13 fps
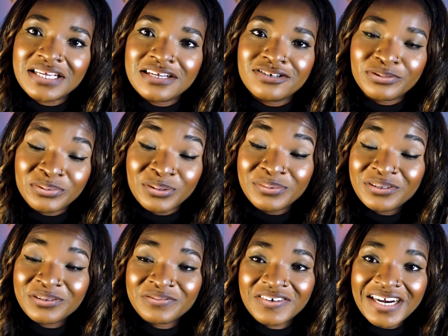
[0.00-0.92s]
in
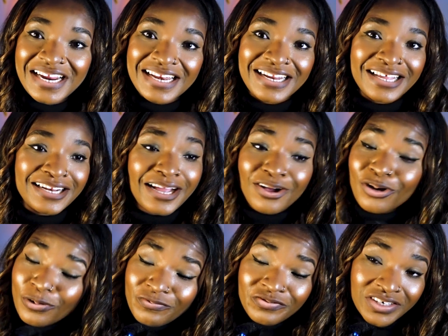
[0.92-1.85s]
Republic of Ireland and
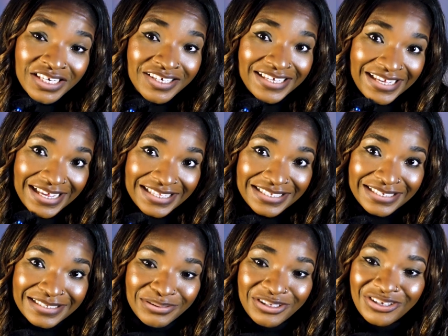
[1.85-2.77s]
hopefully you get
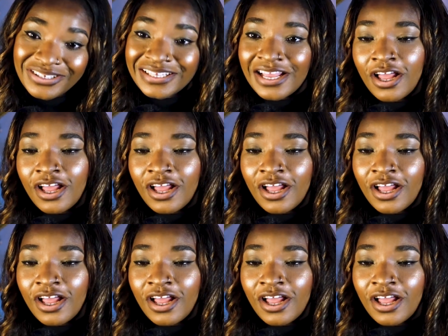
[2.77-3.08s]
it, because